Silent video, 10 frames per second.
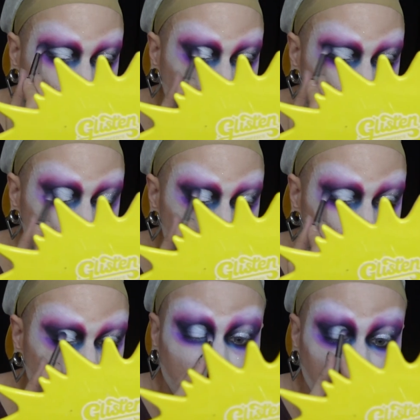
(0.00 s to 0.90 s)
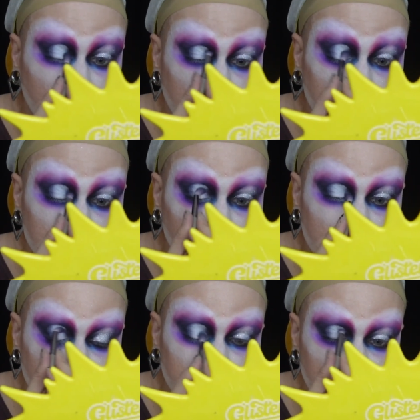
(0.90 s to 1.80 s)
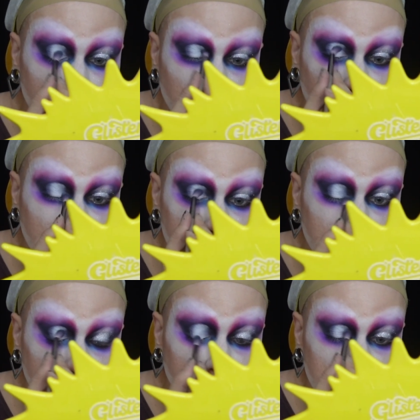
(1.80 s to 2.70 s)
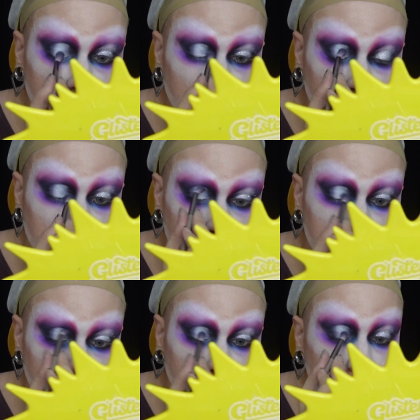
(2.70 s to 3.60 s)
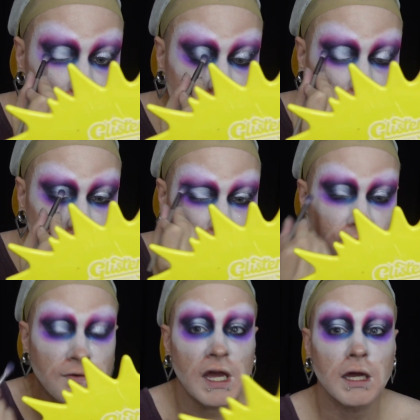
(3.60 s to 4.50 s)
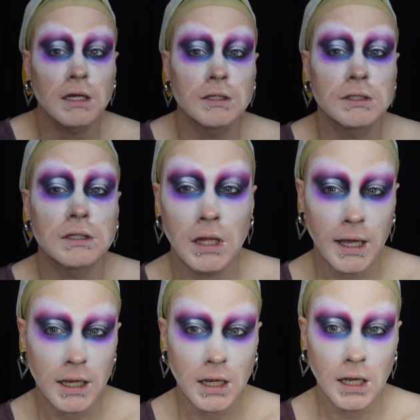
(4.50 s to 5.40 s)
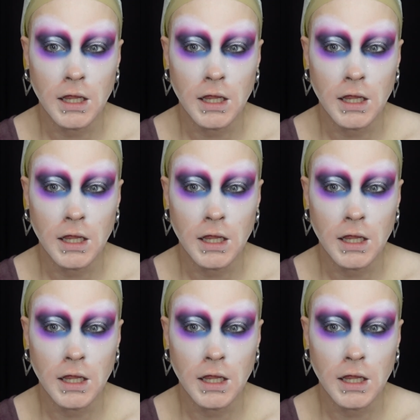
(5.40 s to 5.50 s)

Just fade these edges a little bit to give us a nice shaded effect, like